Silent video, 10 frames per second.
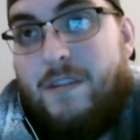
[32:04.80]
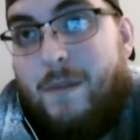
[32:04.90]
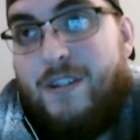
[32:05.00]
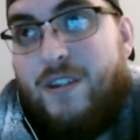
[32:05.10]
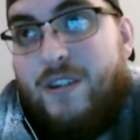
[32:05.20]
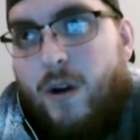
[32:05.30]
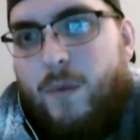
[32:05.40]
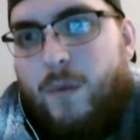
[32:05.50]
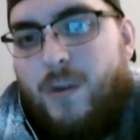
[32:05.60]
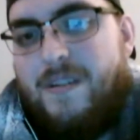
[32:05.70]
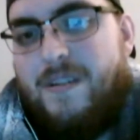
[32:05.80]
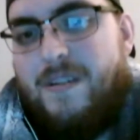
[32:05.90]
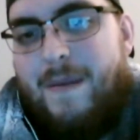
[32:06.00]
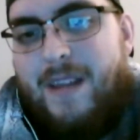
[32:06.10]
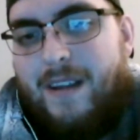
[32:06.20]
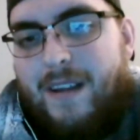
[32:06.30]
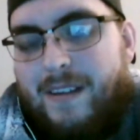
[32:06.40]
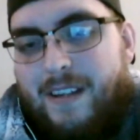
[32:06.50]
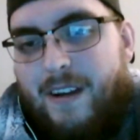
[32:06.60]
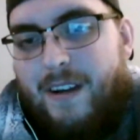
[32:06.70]
a bunch of tall boys, and maybe
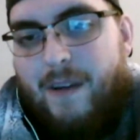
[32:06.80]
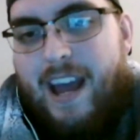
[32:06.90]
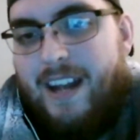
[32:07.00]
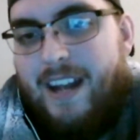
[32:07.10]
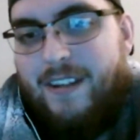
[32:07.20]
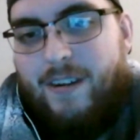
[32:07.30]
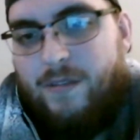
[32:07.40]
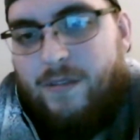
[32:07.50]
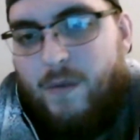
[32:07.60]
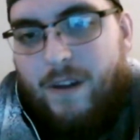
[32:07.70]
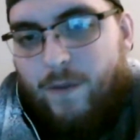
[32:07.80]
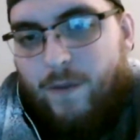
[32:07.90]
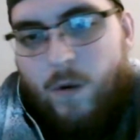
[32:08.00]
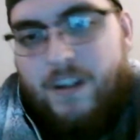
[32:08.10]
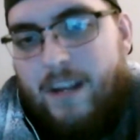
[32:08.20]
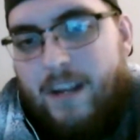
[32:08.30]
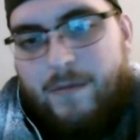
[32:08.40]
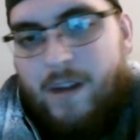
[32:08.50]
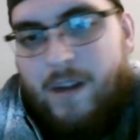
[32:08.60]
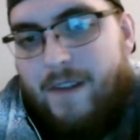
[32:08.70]
they you know added you know 24
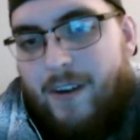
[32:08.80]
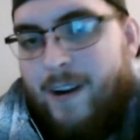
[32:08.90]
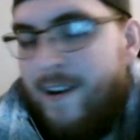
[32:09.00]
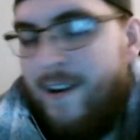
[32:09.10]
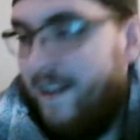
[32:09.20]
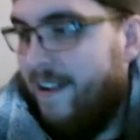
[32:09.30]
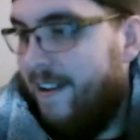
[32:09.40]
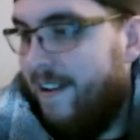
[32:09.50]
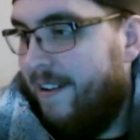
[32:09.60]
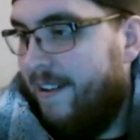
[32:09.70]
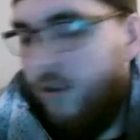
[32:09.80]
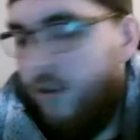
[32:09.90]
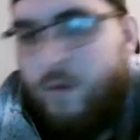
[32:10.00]
times whatever or hmm.